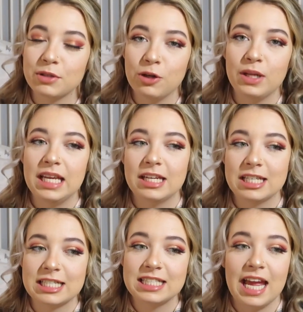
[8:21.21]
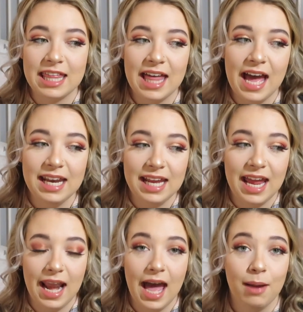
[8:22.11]
beauty can say that,
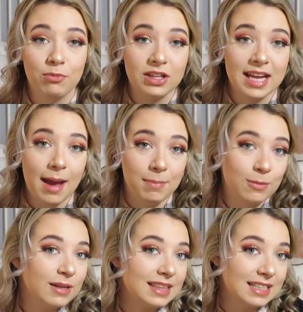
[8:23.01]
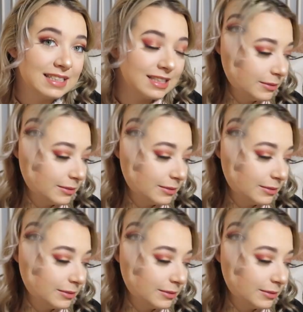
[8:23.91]
and I'm really happy with this.